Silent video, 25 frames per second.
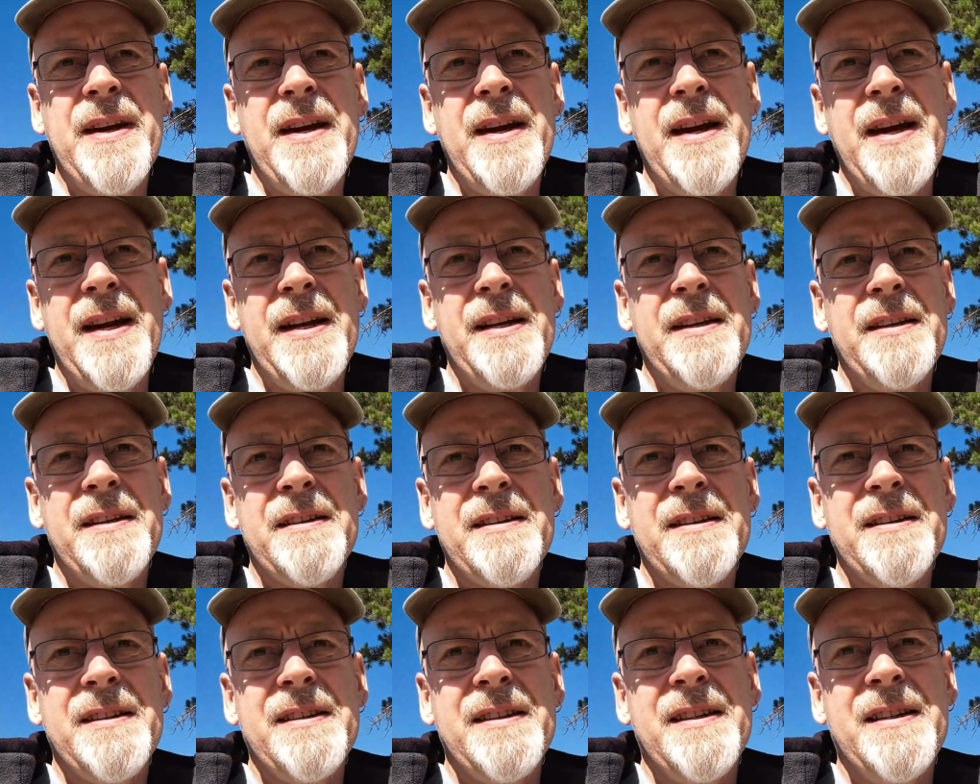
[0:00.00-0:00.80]
And
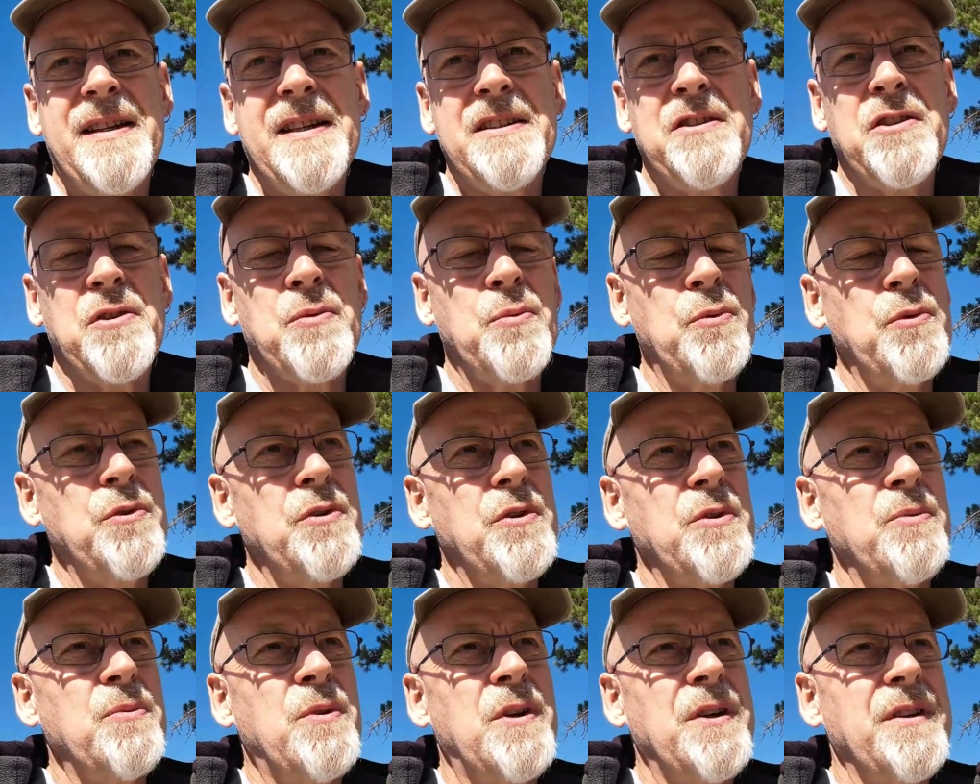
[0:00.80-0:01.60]
I just
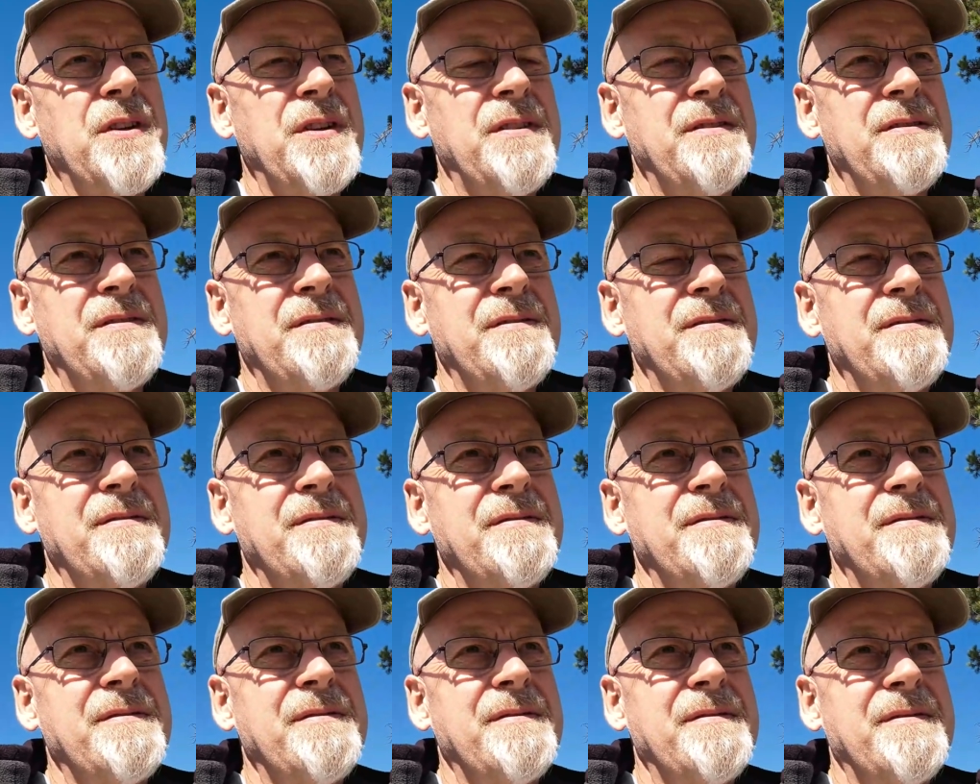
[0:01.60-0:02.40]
wondered what
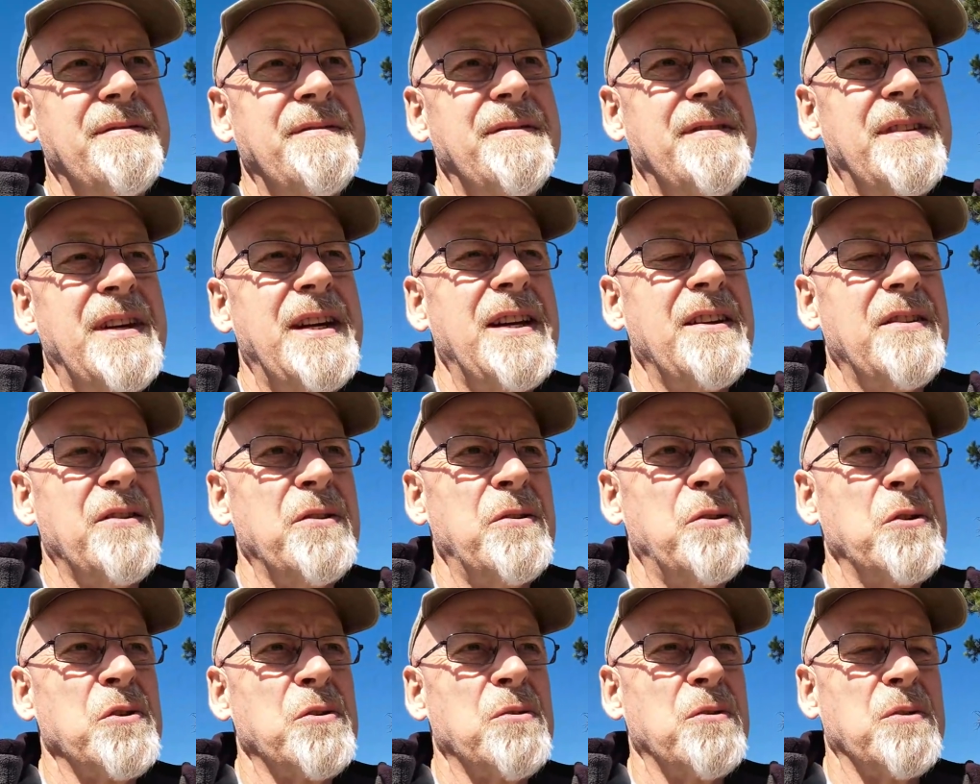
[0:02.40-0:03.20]
their
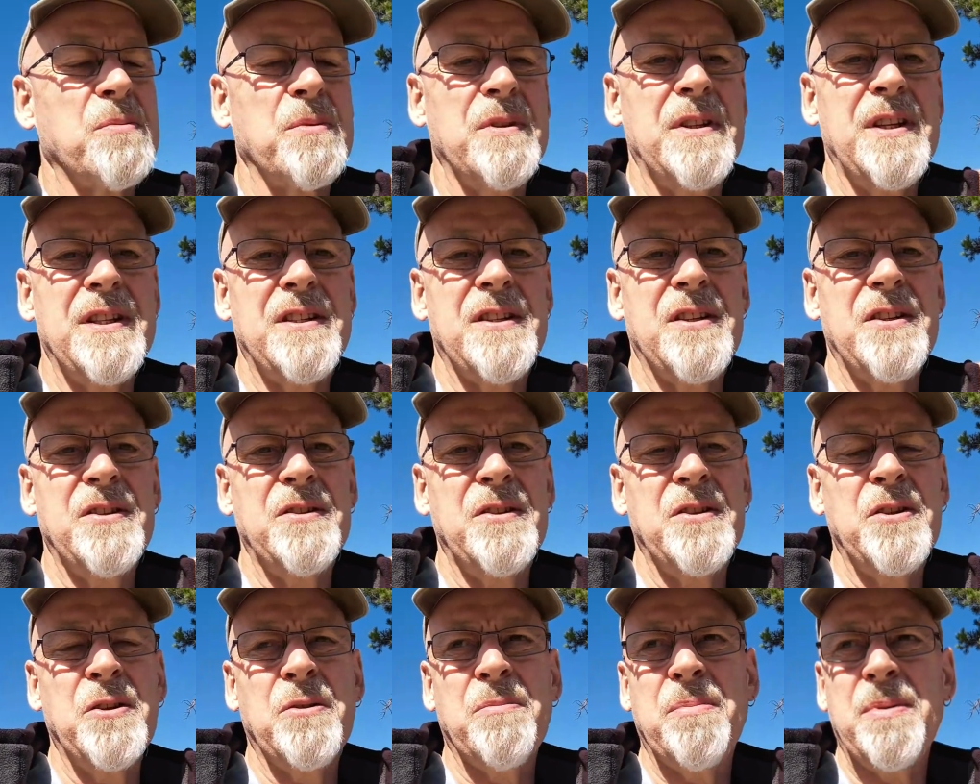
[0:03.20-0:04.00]
thoughts was when they
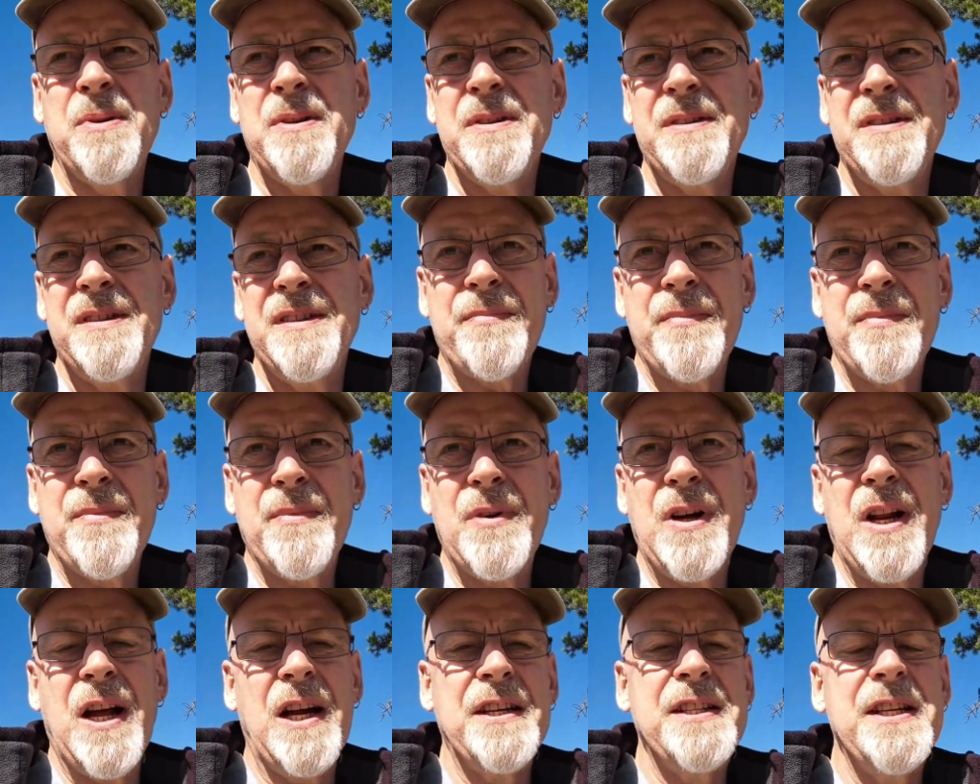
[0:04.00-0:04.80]
turned up.
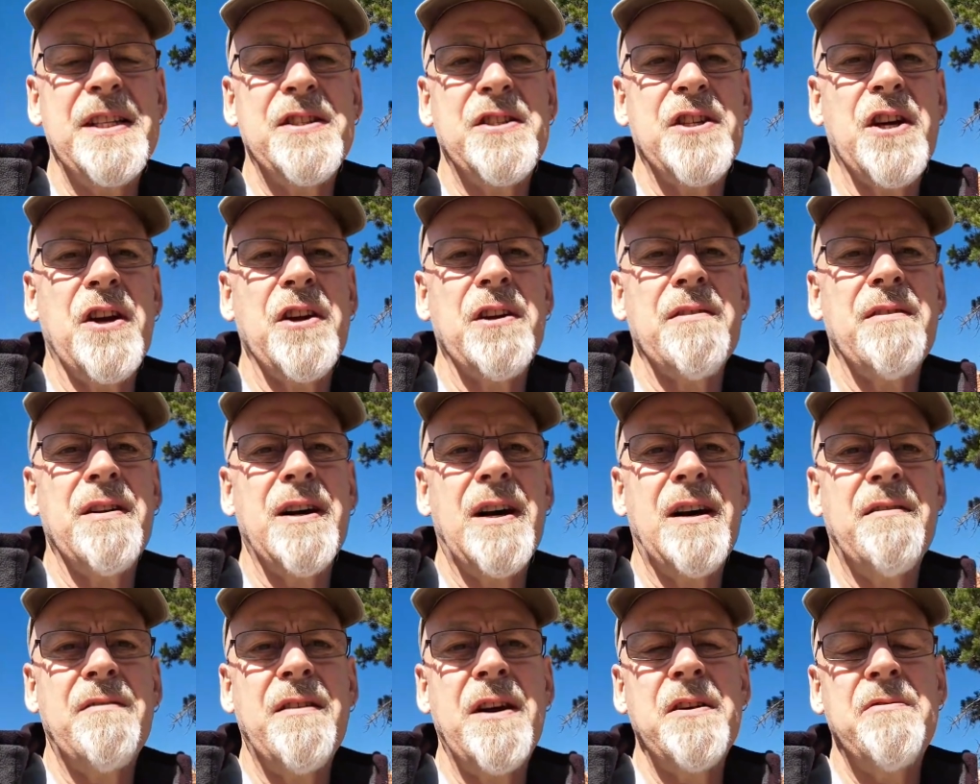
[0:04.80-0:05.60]
Well, I did show you,
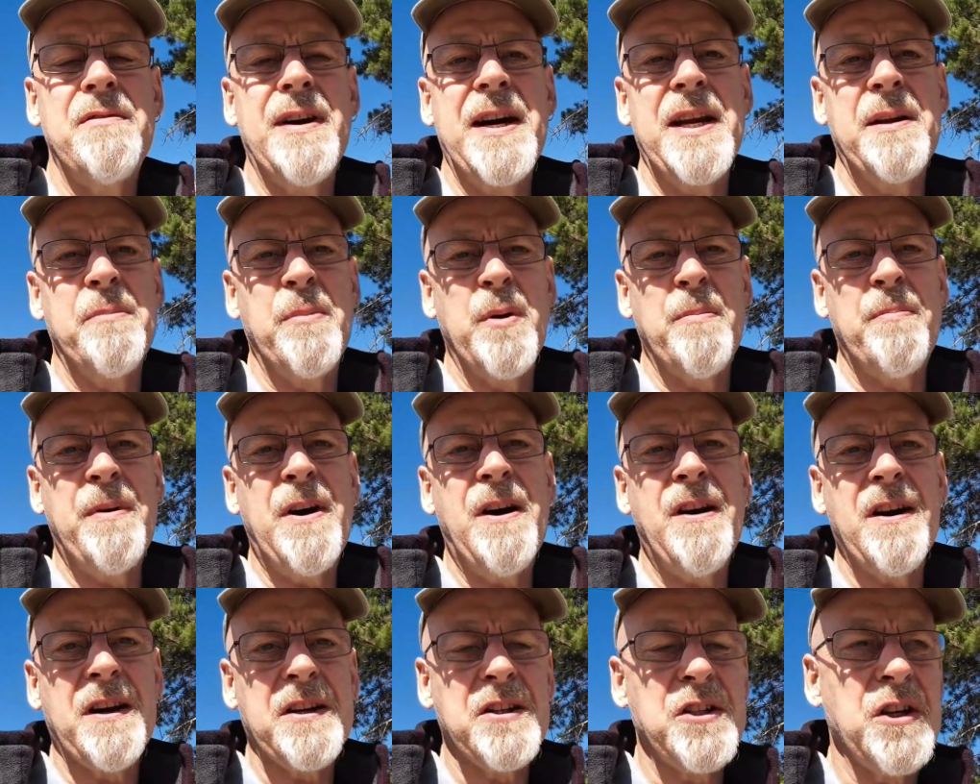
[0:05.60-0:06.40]
I rode around on my
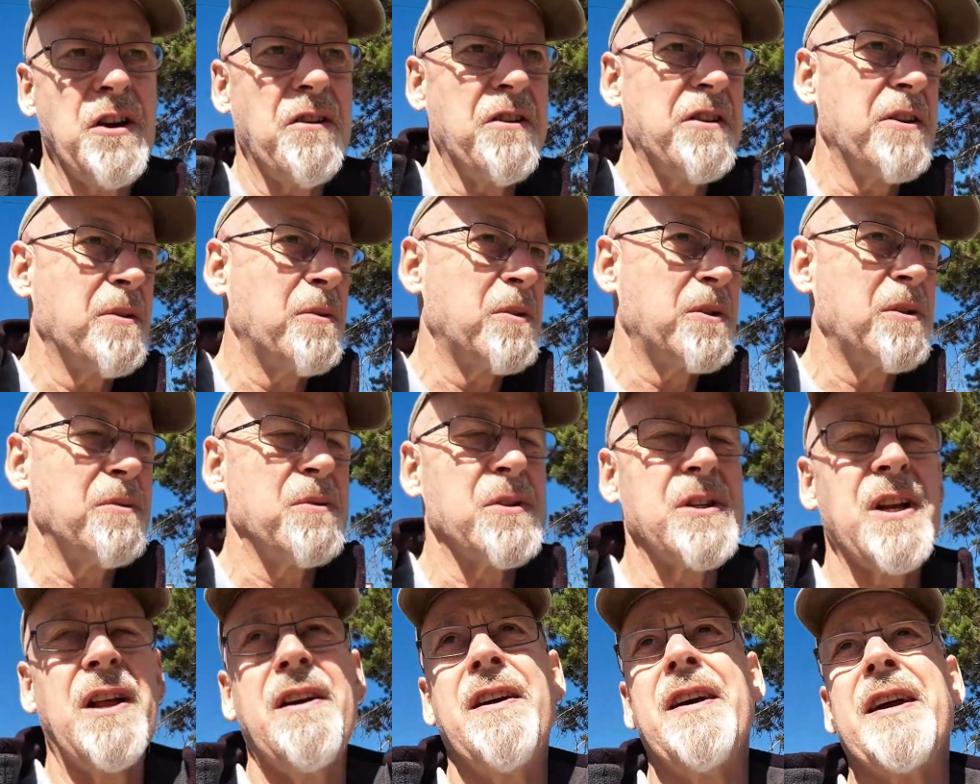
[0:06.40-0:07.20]
bike showing you what it
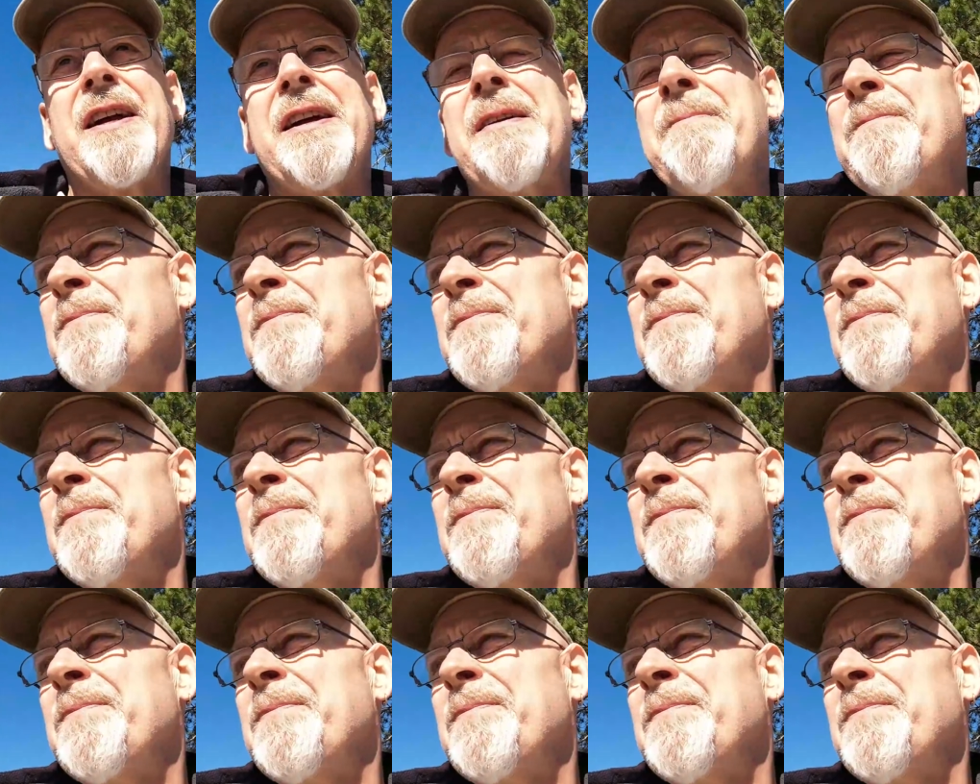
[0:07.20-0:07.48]
was like.